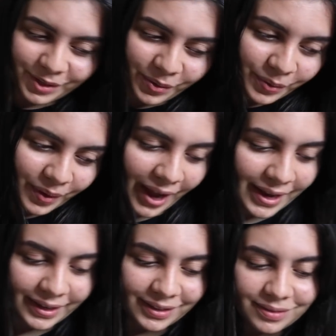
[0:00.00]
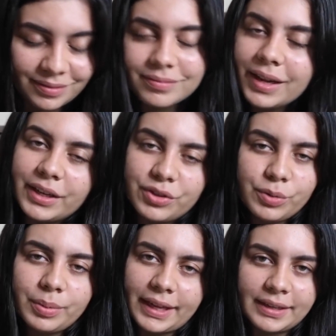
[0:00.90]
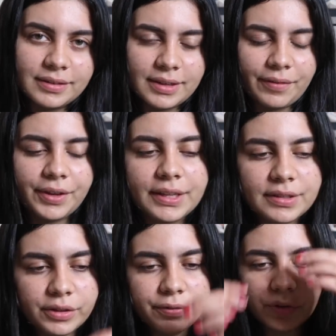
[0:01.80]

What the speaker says: So I do plan to have kids in the